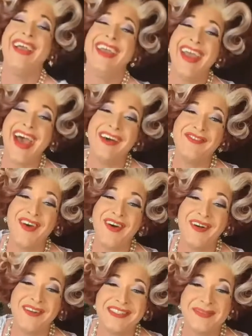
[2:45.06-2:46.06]

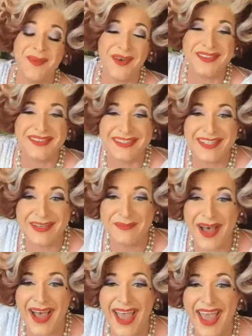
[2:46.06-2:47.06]
Jawohl,
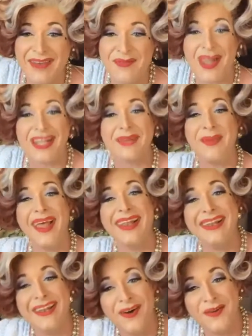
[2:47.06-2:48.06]
spasiba, and
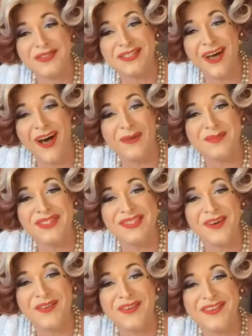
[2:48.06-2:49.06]
hello, Tom.
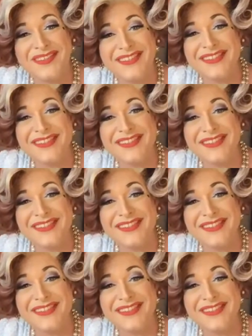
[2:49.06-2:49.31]
So good to